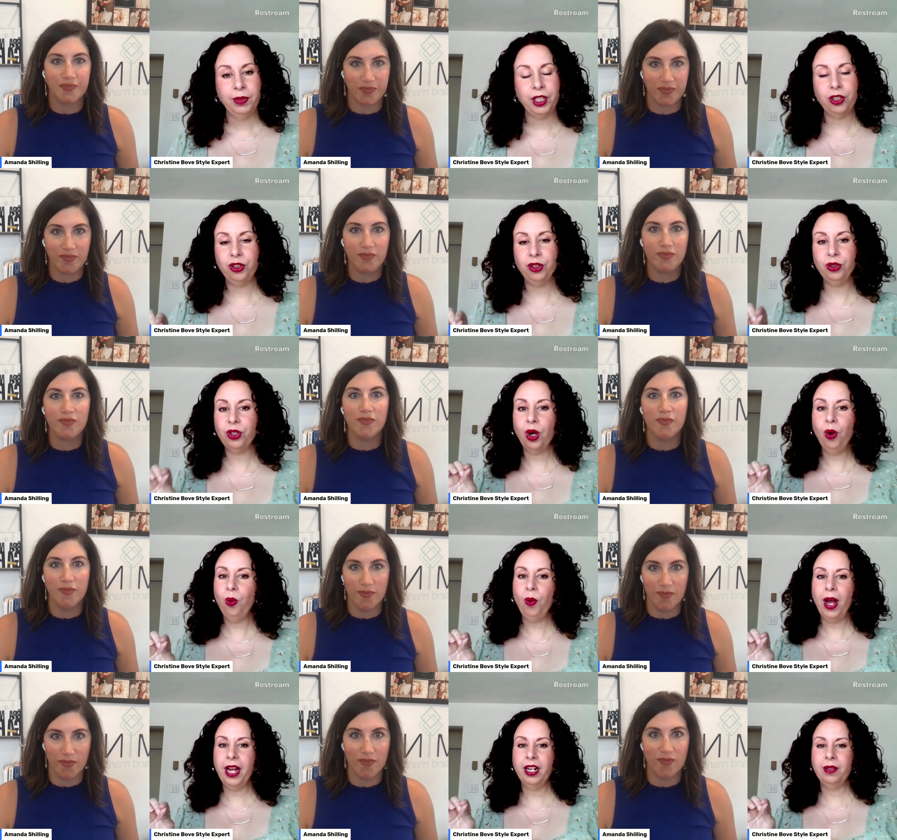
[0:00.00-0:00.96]
Speaker 1: because you
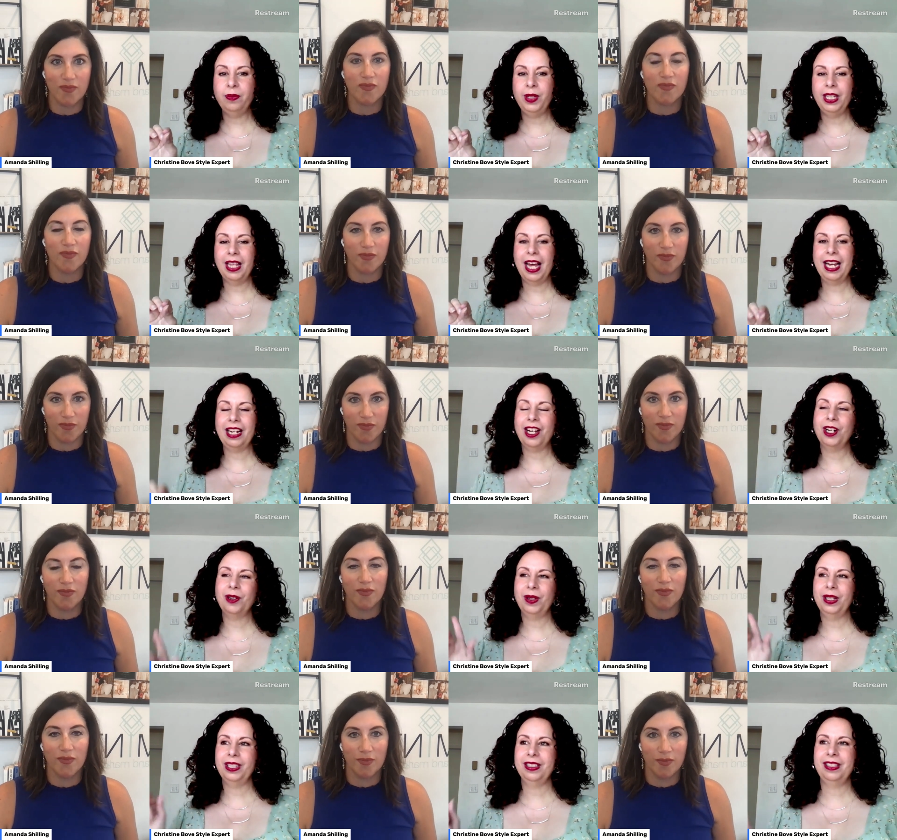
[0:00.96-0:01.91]
don't want to be like,
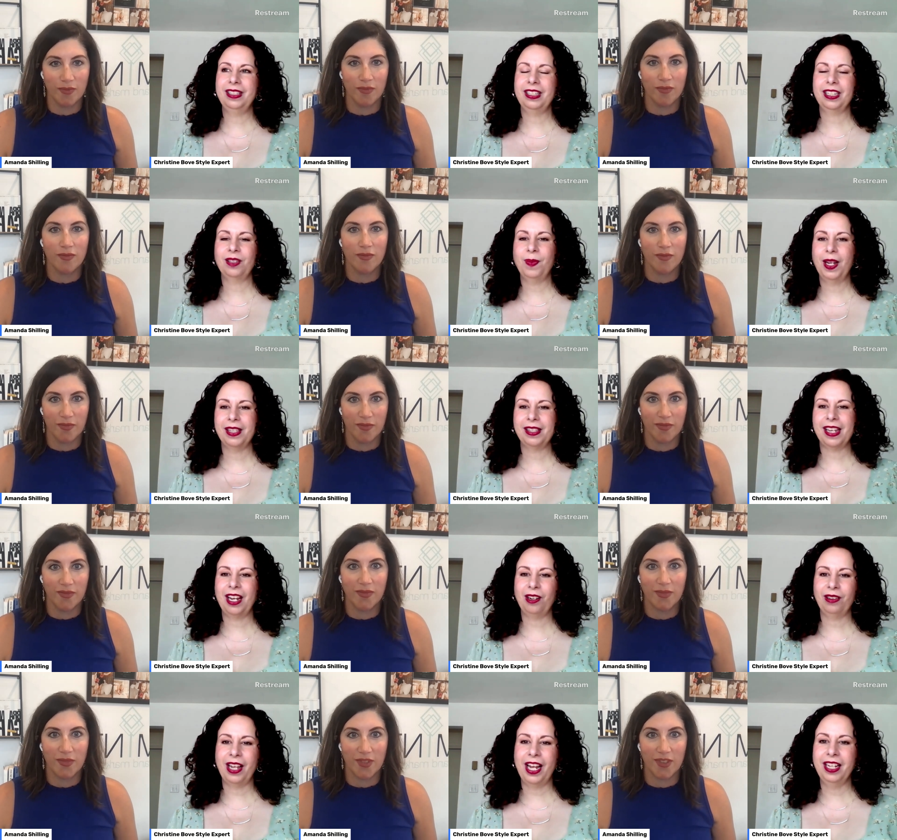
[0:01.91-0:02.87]
oh, in six months, I
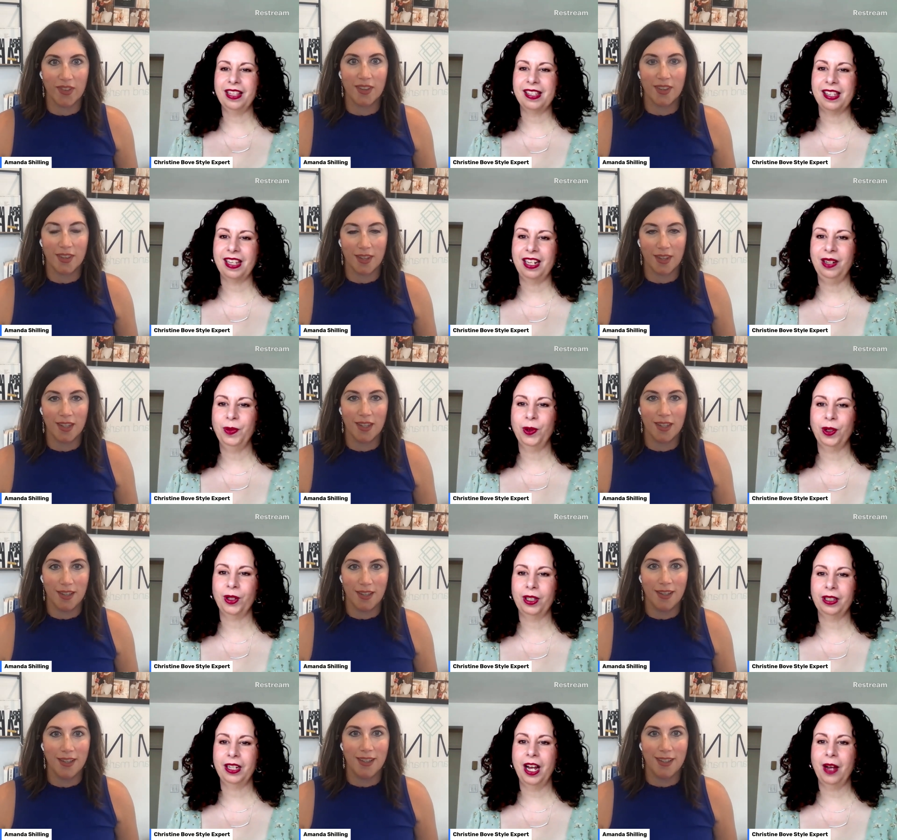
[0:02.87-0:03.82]
don't like this
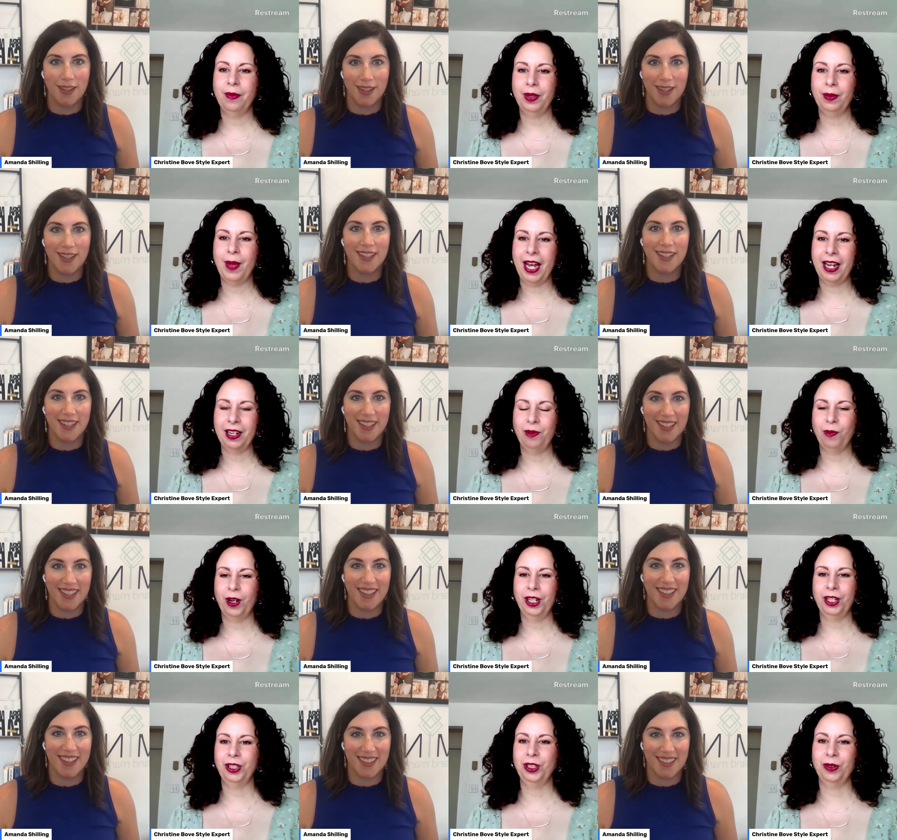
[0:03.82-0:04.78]
anymore, and coming back and
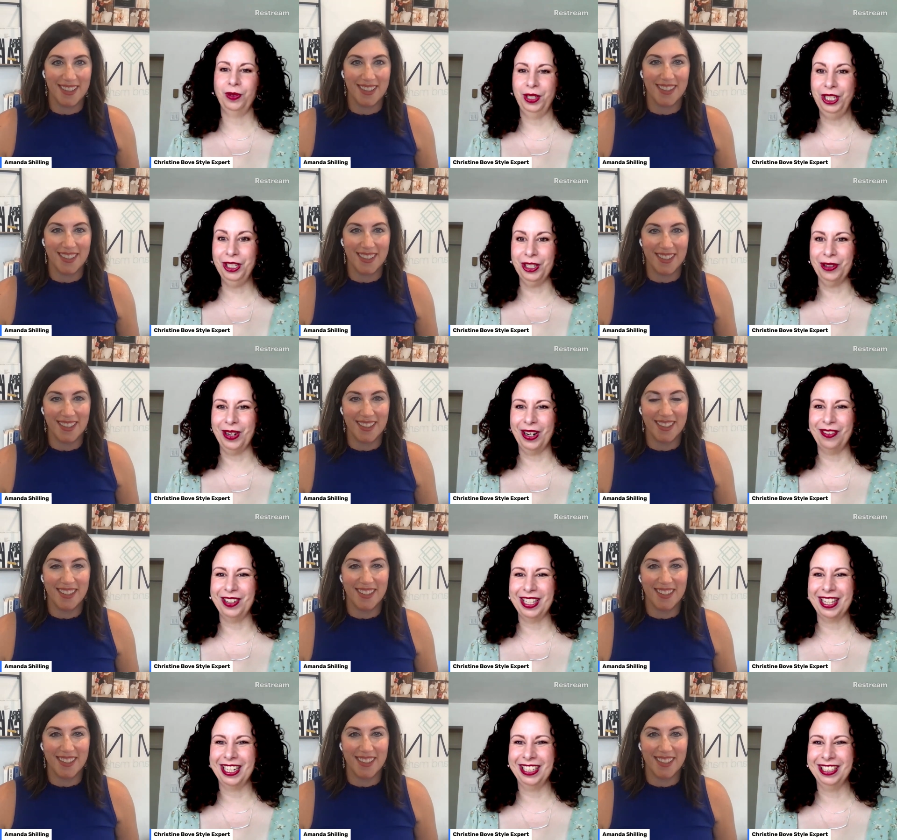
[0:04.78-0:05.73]
wanting to redo
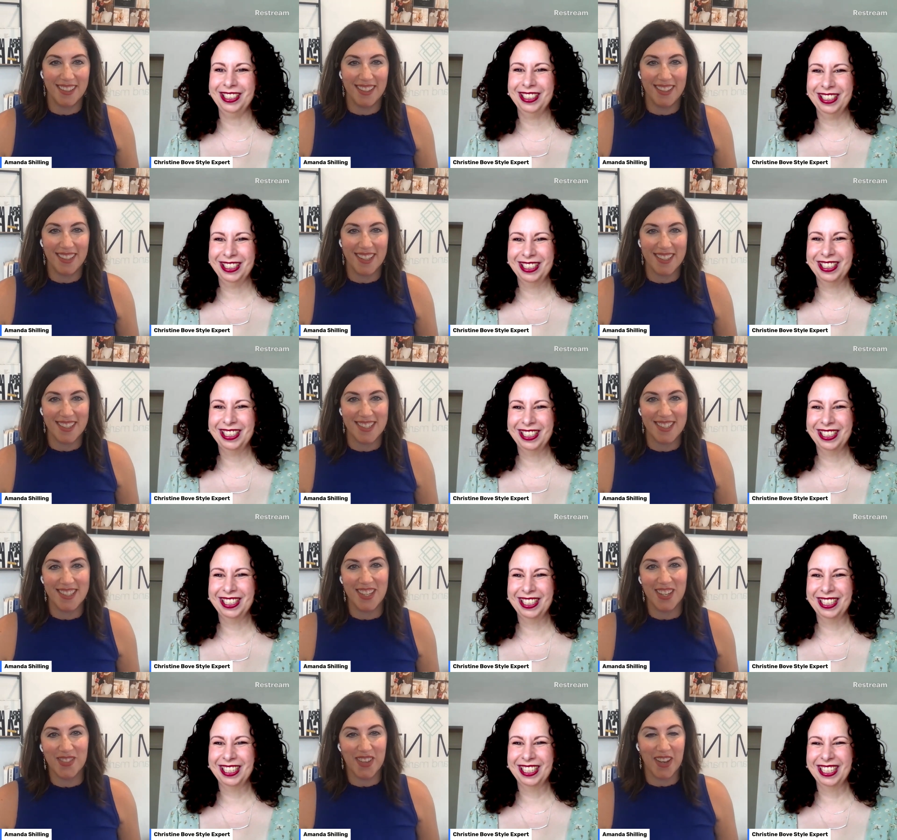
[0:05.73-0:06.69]
everything.
Speaker 2: Yes,
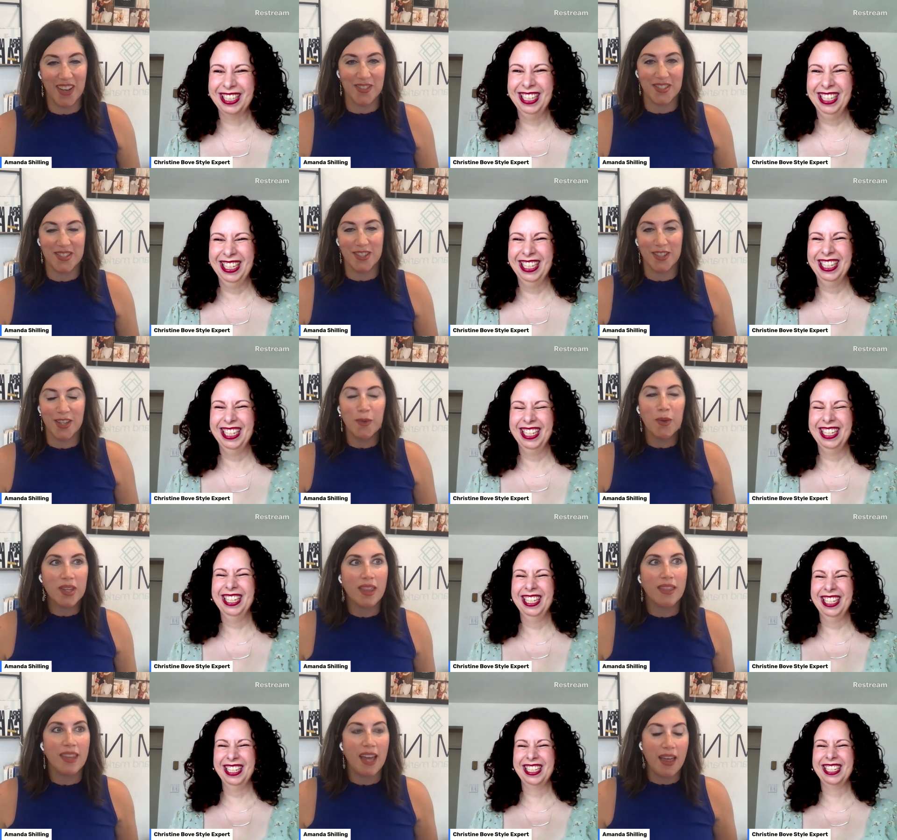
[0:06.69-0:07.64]
yep, absolutely.
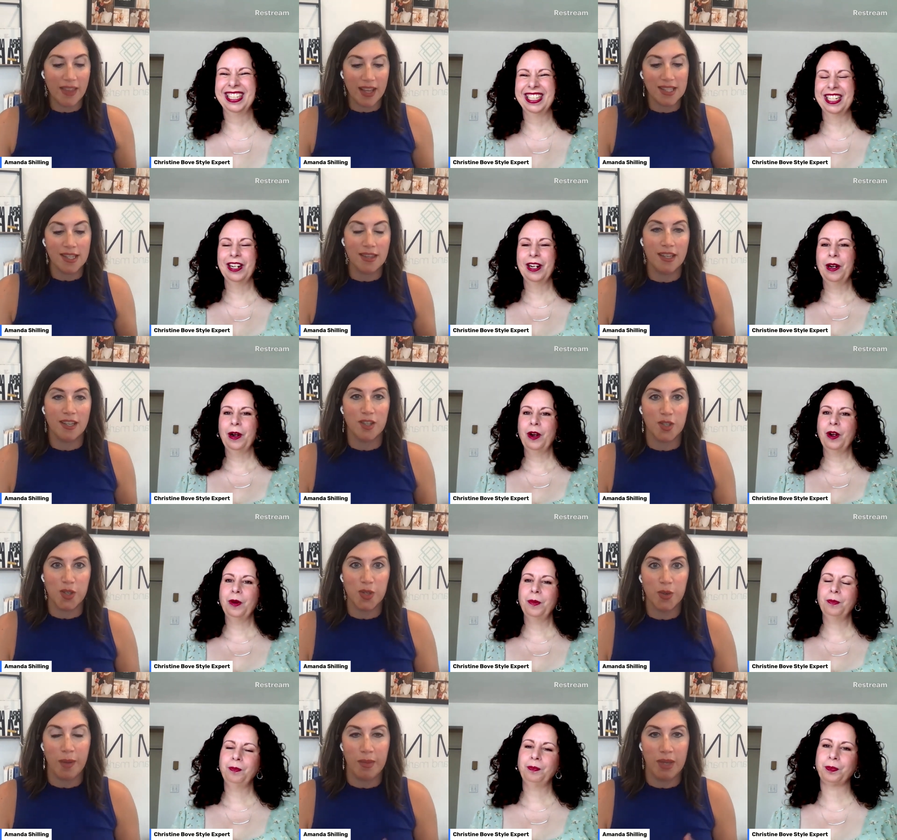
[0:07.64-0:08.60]
Well, that, and that's the thing,
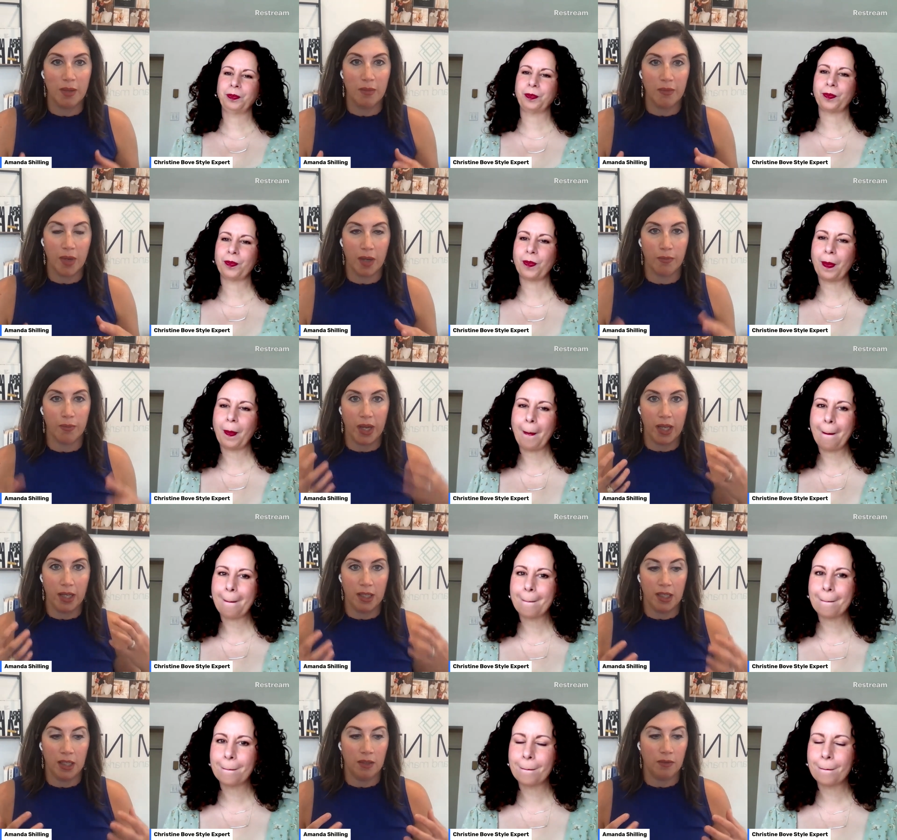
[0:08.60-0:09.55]
too. I mean,
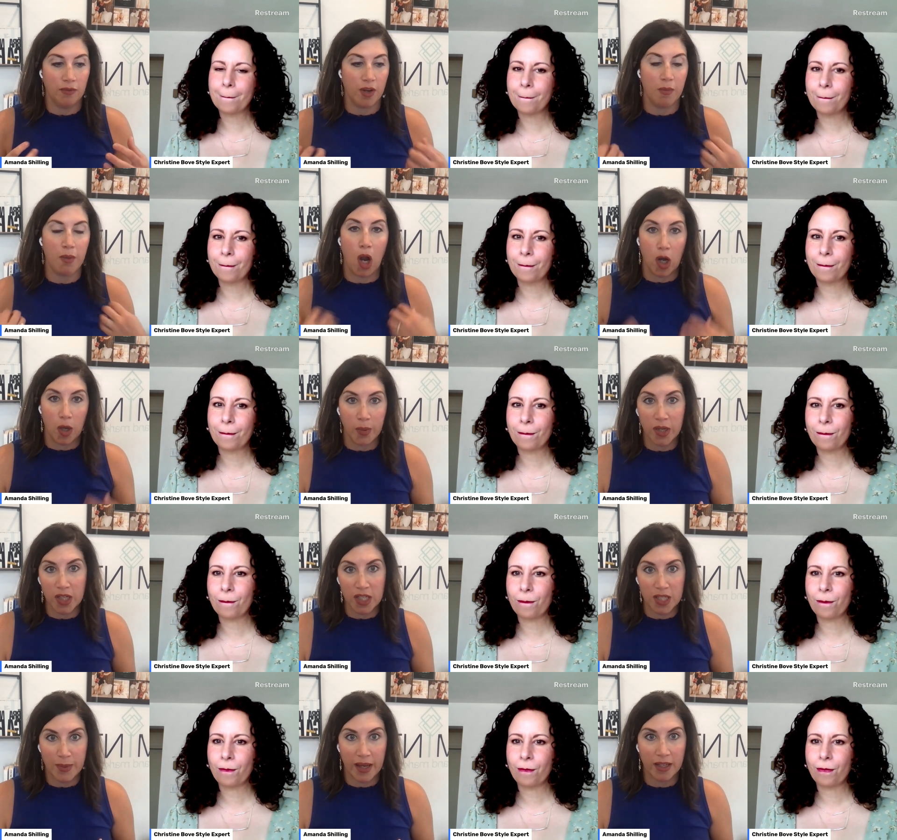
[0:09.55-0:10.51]
branding from our
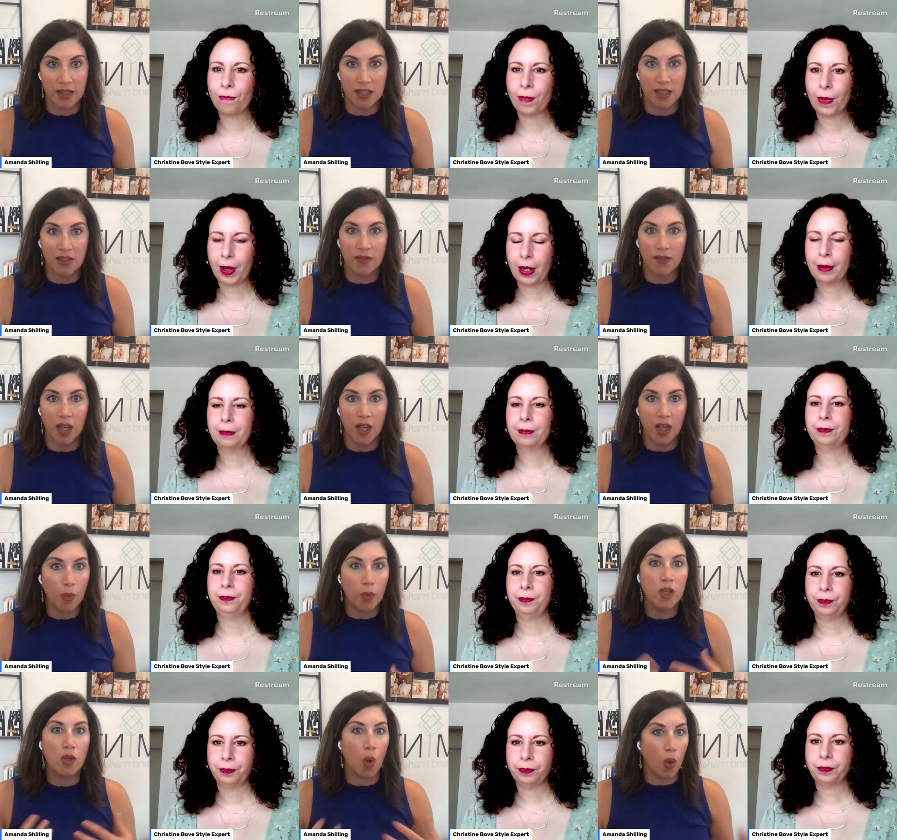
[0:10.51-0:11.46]
perspective,
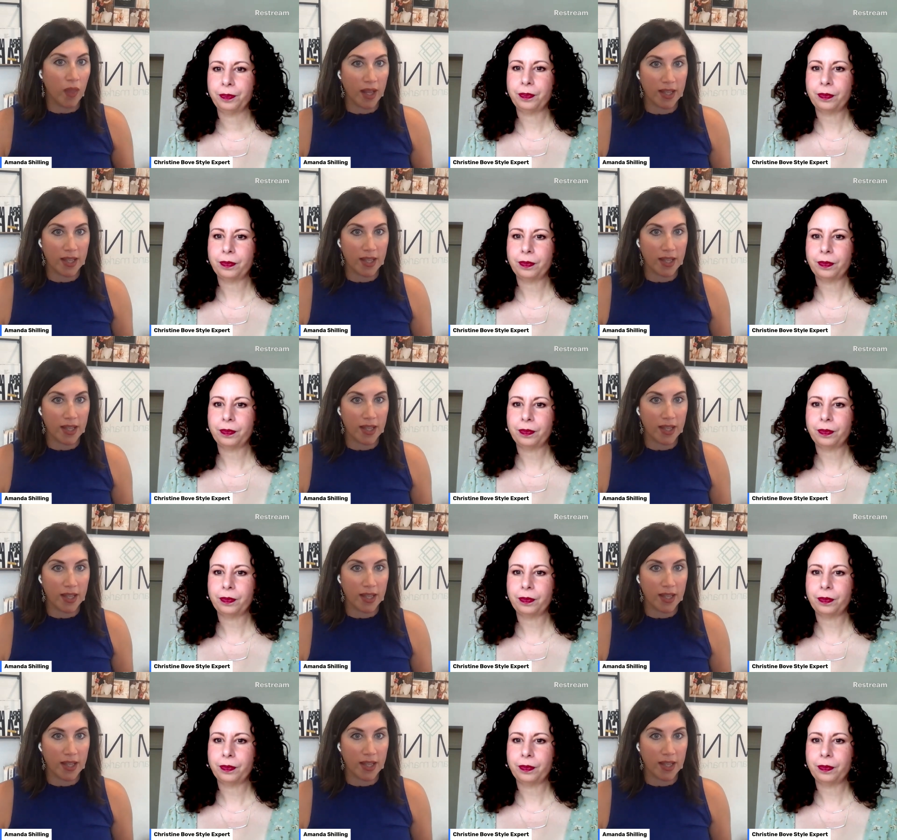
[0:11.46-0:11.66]
we know